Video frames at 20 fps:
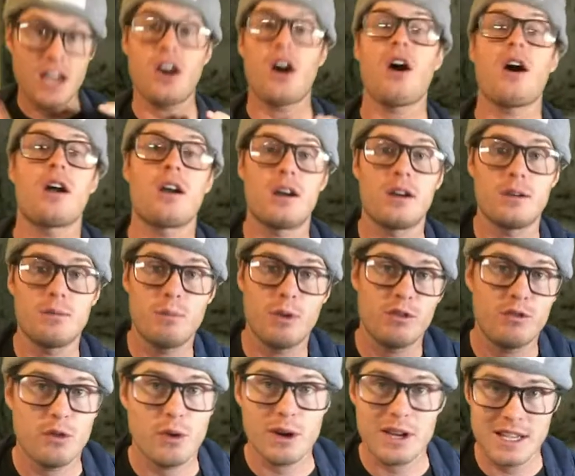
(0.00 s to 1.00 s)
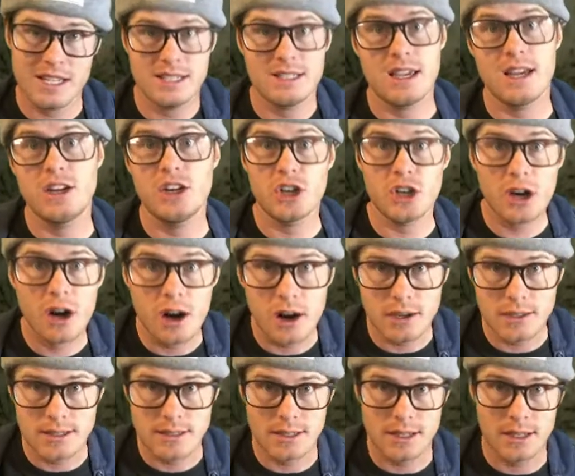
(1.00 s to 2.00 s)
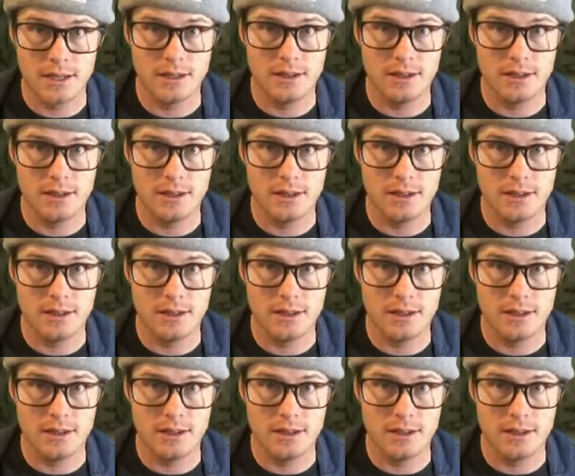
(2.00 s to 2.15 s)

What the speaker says: hard before you send your cards in.